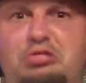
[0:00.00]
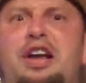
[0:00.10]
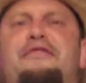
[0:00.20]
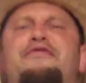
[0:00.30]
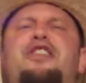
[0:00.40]

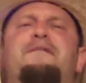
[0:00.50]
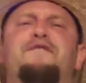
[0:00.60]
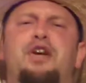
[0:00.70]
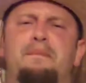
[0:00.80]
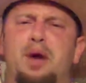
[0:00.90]
ready for the
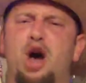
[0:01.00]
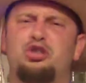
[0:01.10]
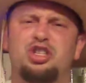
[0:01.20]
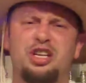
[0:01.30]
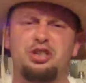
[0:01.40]

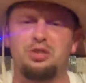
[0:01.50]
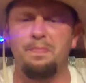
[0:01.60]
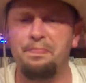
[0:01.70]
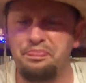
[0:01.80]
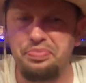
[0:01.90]
football season.
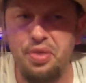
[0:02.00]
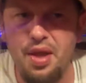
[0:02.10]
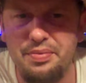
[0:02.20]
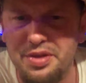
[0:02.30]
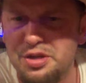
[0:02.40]

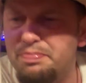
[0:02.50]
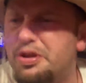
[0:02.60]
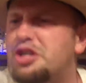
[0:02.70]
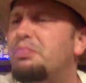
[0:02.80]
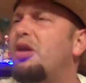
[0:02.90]
This is
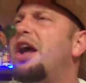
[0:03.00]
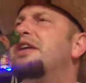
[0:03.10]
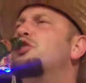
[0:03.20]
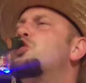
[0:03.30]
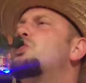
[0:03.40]
Bishop Brad.